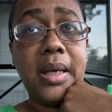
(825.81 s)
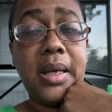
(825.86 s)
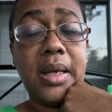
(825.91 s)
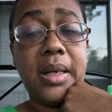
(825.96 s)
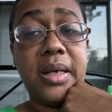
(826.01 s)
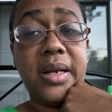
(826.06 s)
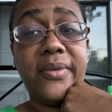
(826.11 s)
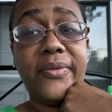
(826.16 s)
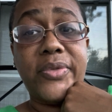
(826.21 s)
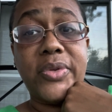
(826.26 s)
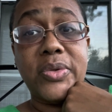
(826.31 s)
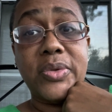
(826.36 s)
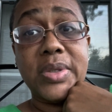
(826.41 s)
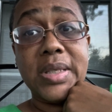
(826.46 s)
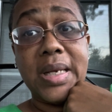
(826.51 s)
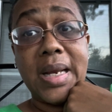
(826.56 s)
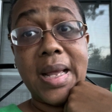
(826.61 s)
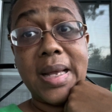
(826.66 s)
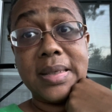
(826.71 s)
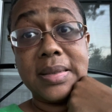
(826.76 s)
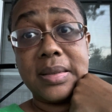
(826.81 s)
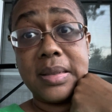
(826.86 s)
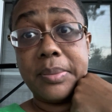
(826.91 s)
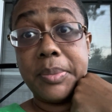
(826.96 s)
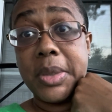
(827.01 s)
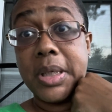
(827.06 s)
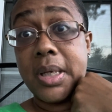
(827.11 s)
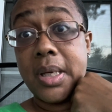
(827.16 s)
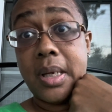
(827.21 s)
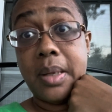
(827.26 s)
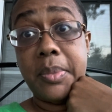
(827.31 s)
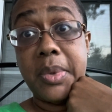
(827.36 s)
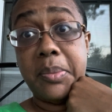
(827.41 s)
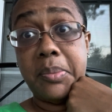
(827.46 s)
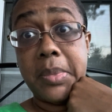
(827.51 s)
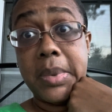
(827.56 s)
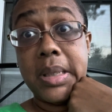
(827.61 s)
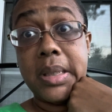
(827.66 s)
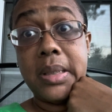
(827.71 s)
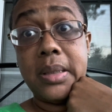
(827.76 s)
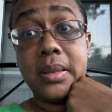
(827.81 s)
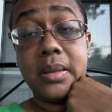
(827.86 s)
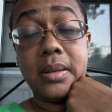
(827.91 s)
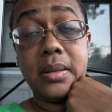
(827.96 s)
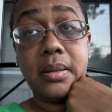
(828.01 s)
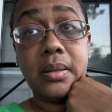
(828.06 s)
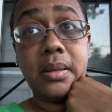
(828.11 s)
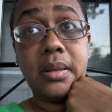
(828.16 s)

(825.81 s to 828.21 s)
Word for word: and nephews and ask them to come and meet